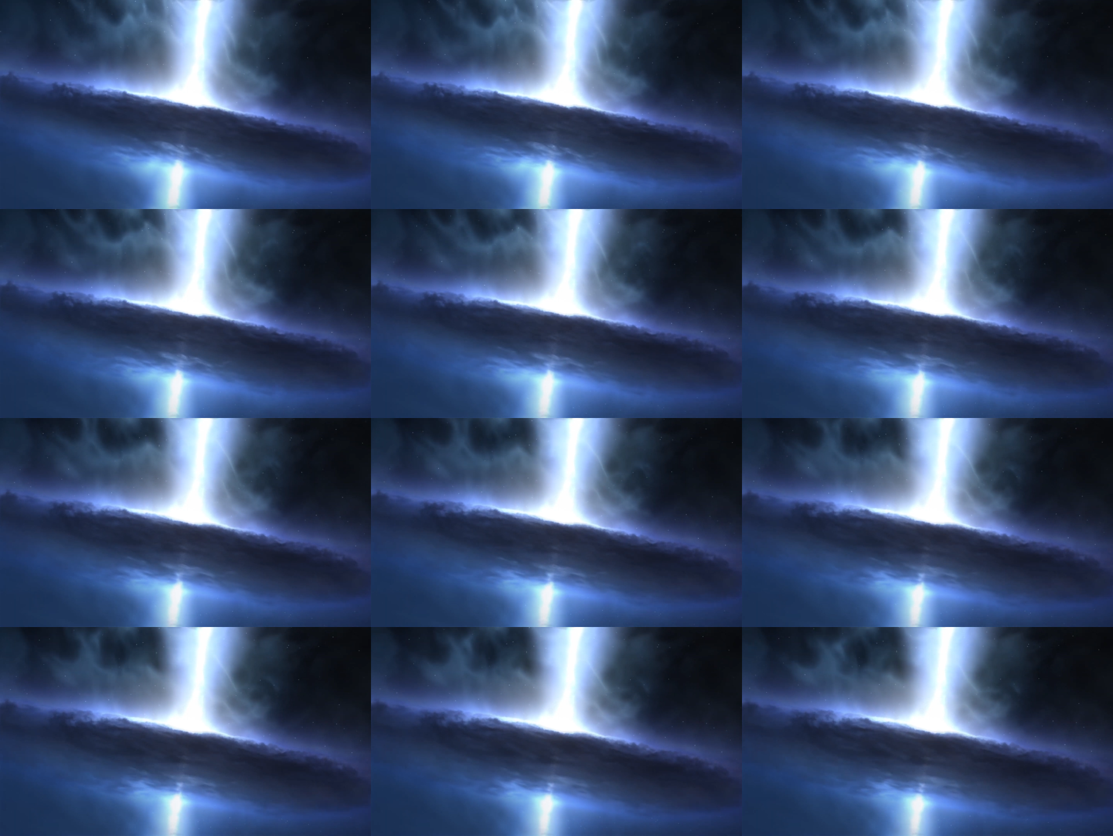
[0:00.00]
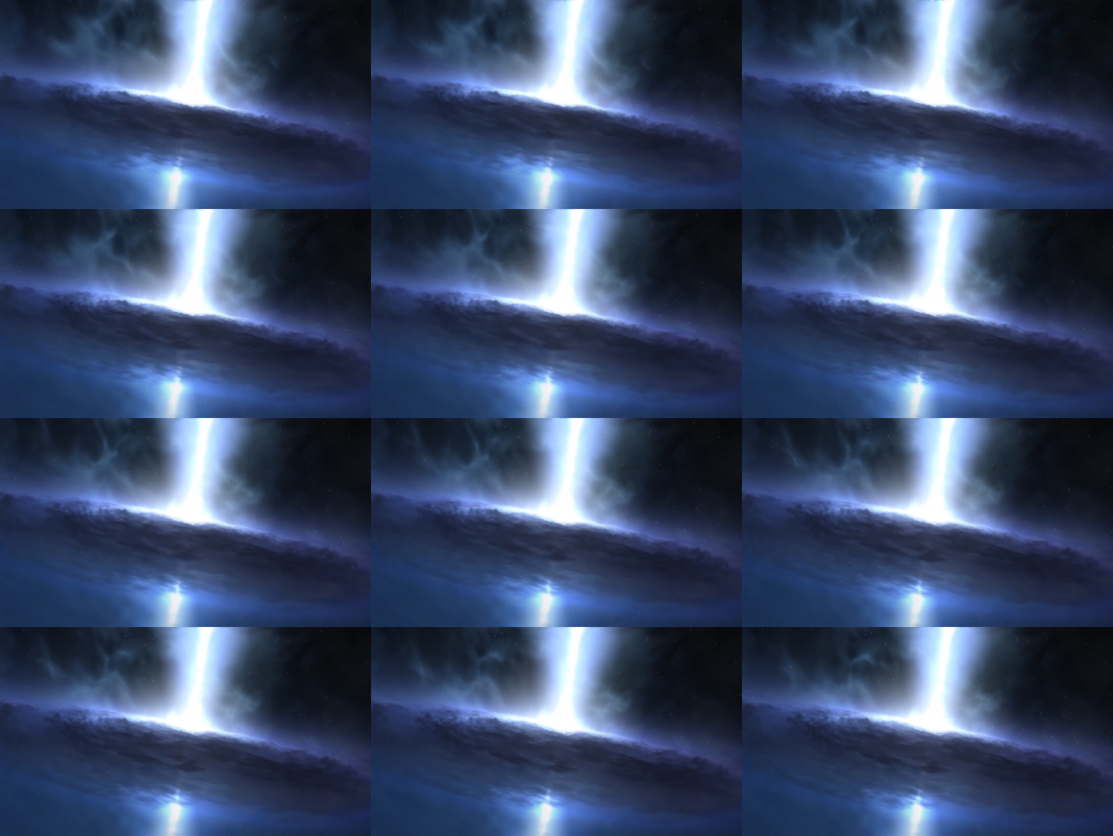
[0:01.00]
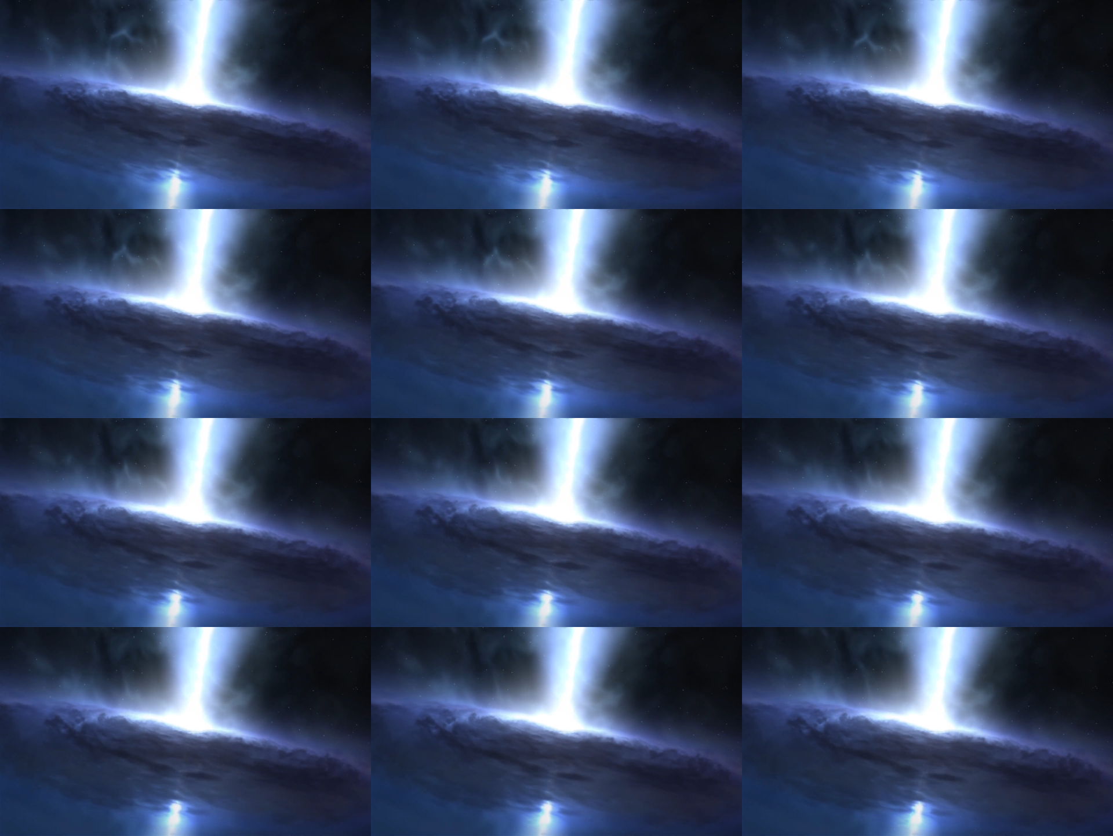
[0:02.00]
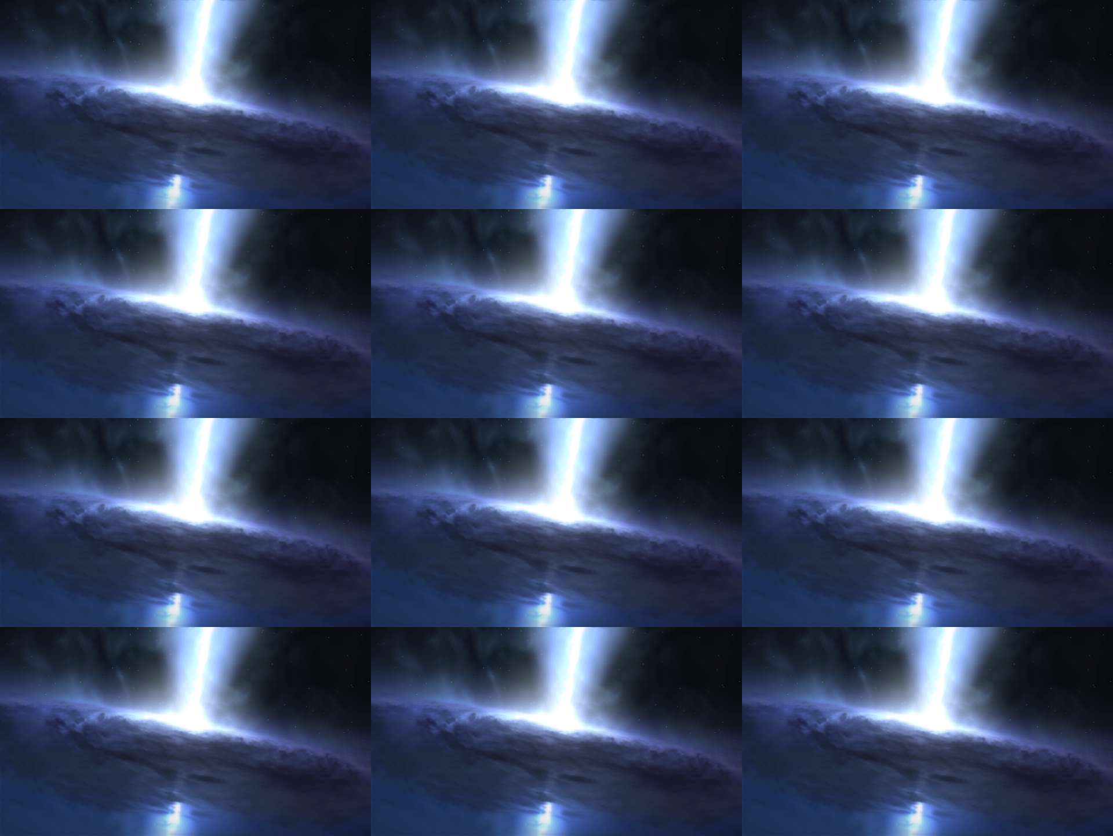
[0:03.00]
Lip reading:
(no speaker visible)